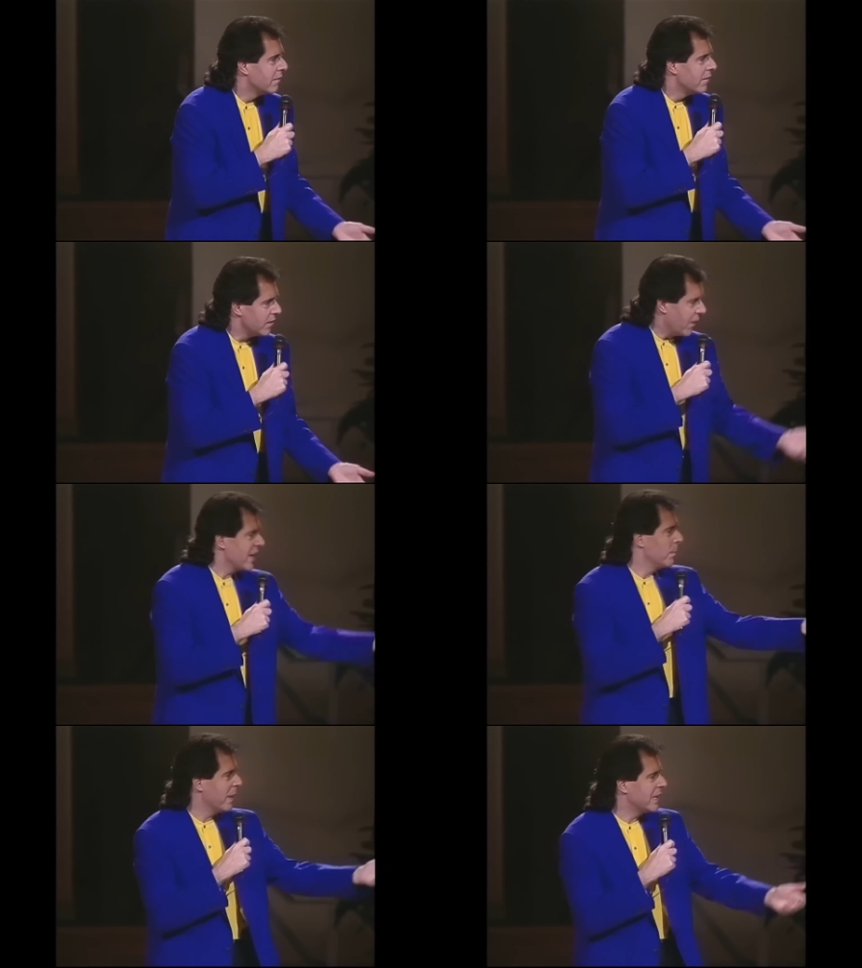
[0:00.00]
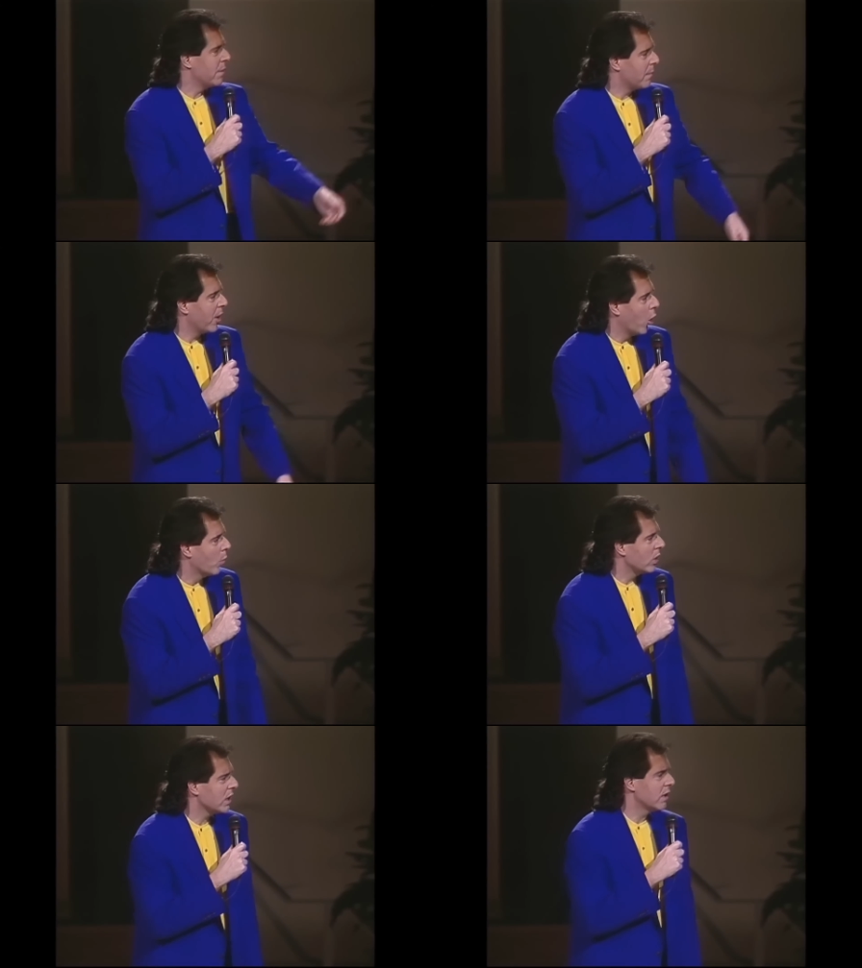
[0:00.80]
If I complained about my
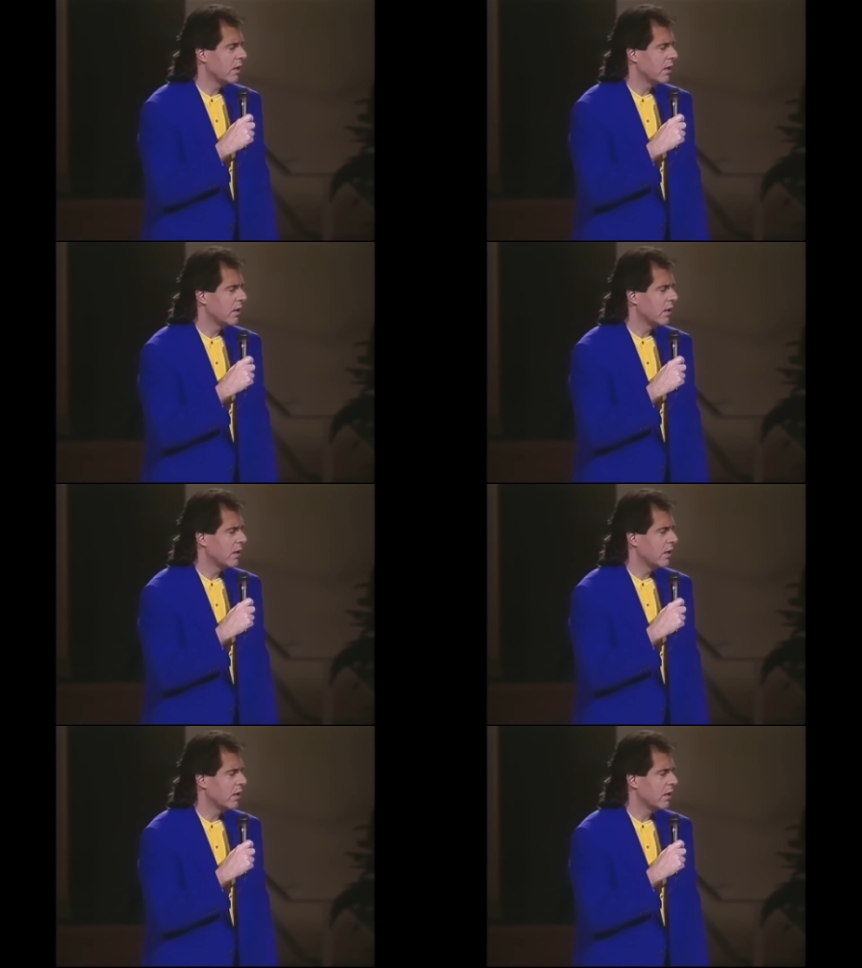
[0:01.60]
homework,